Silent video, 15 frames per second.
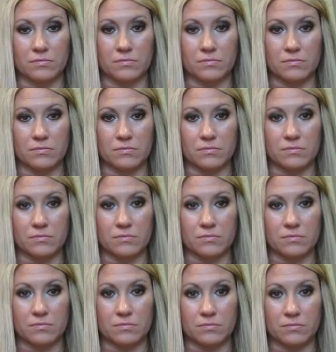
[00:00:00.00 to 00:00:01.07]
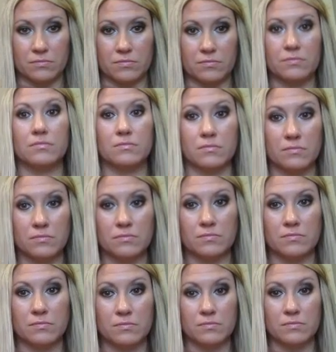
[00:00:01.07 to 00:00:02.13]

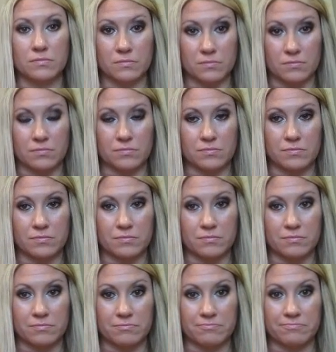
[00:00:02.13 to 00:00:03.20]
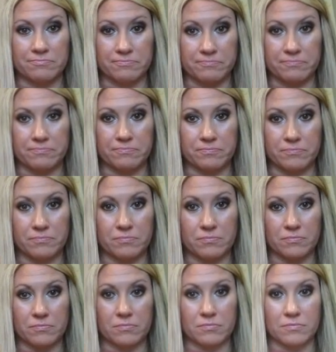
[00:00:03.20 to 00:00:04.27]

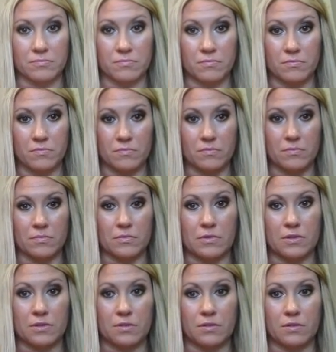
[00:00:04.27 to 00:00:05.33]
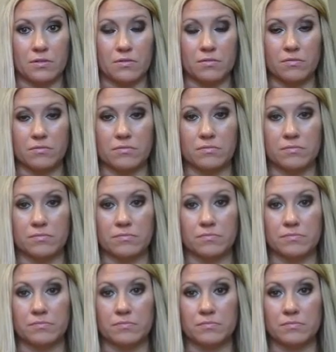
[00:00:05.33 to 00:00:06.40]

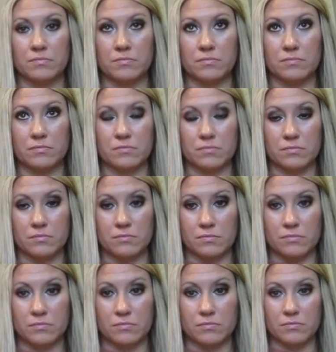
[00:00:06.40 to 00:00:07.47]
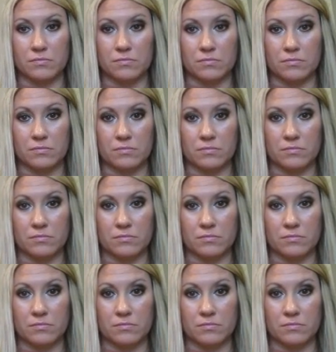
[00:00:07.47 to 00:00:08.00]
[no speech]